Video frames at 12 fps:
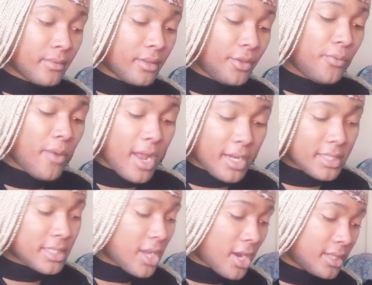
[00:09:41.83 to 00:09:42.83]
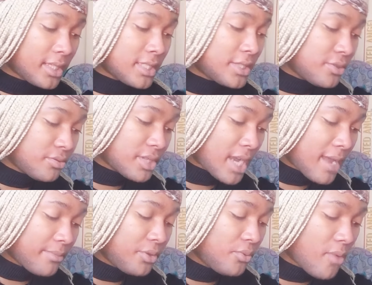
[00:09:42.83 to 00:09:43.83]
You want to start this new
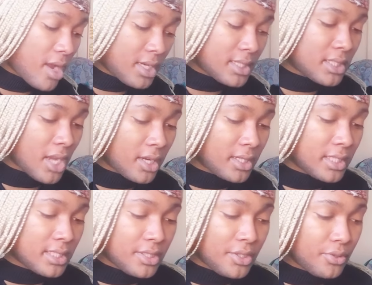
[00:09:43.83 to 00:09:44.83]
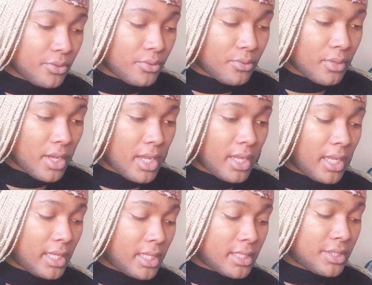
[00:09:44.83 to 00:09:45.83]
job. You want to start
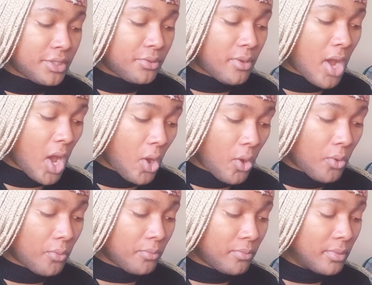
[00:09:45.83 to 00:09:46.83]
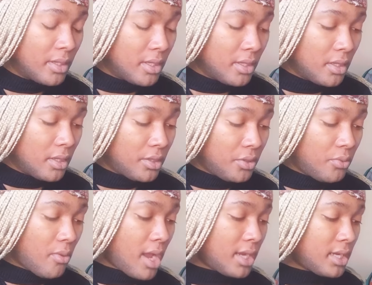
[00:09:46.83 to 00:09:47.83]
get this new home. You
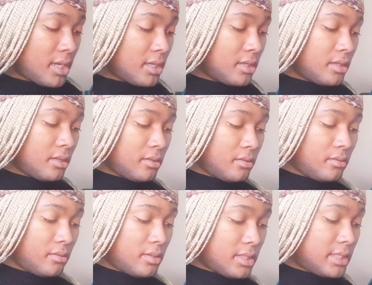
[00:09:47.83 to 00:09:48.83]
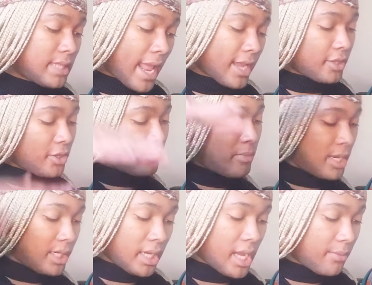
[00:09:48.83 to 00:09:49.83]
want to stack your
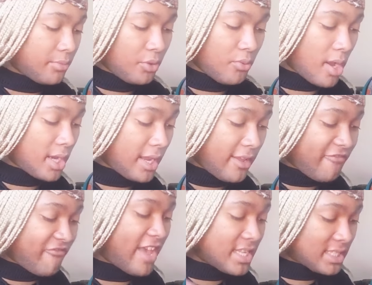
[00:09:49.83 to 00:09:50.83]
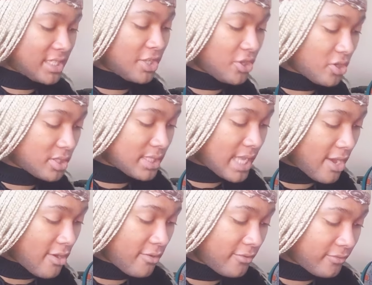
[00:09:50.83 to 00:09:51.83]
money up. You want to invest in
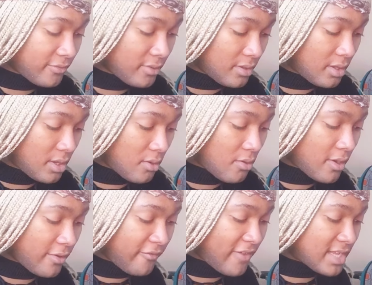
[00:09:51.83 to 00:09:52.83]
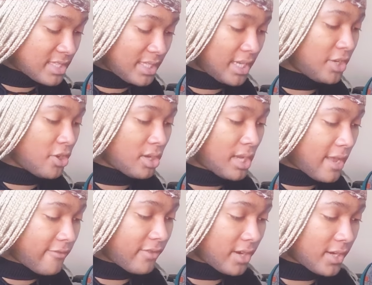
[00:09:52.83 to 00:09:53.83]
yourself. or invest in your
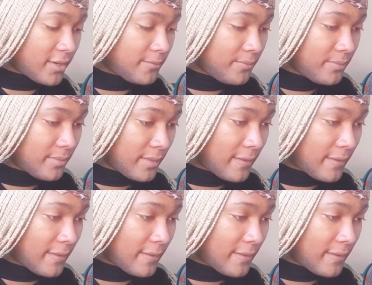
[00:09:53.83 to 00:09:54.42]
lover.